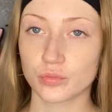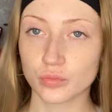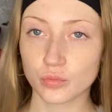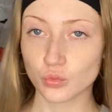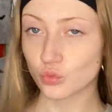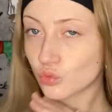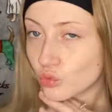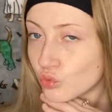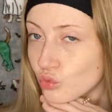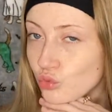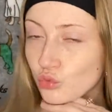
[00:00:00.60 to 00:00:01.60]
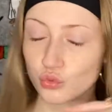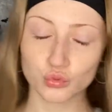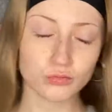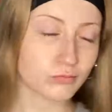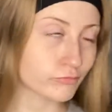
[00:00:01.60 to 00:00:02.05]
What's up, cuties, and
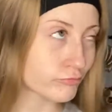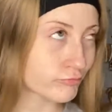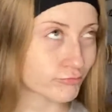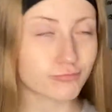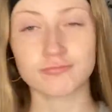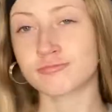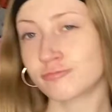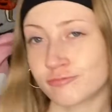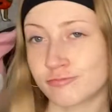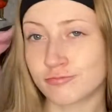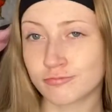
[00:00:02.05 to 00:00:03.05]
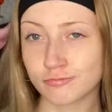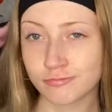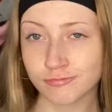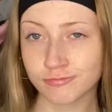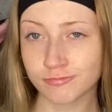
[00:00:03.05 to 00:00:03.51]
welcome to or
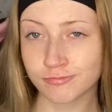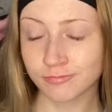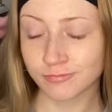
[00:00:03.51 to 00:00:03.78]
back to my